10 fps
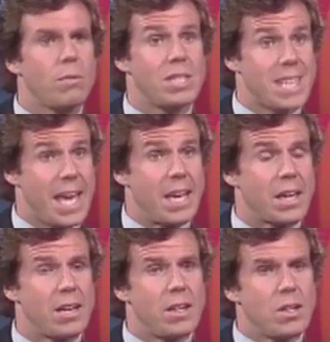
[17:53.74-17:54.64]
what it
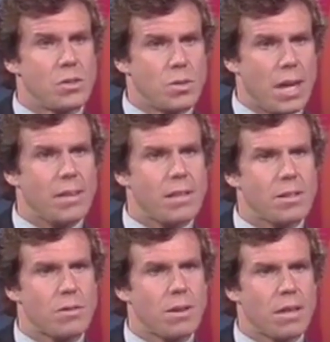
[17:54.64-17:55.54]
would
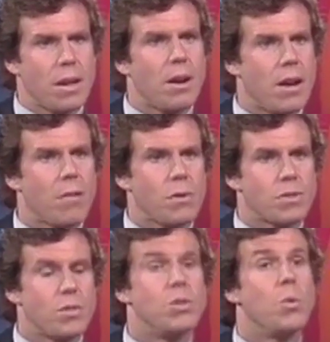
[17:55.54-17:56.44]
take to get
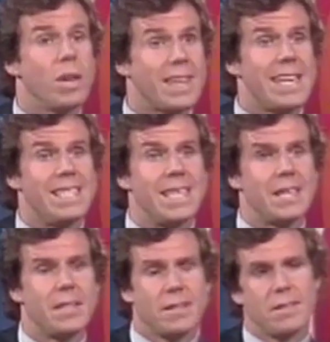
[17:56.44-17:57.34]
the Israeli Air
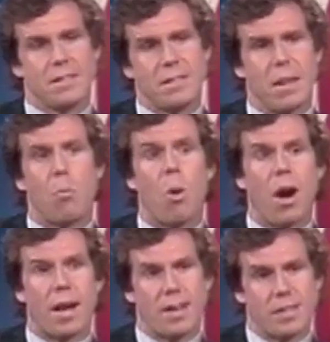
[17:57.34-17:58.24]
Force to do what they
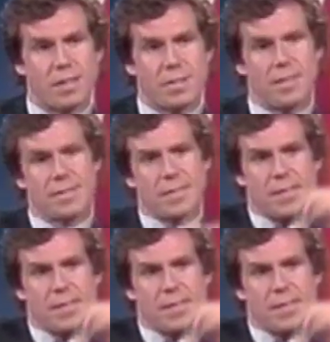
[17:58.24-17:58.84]
did, and